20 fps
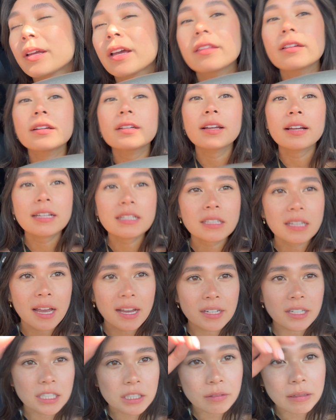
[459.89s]
other days
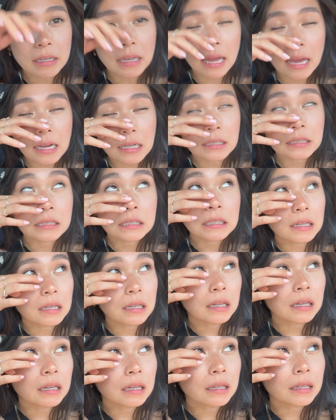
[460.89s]
I just relaxed
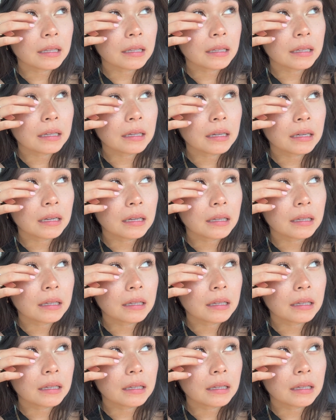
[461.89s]
and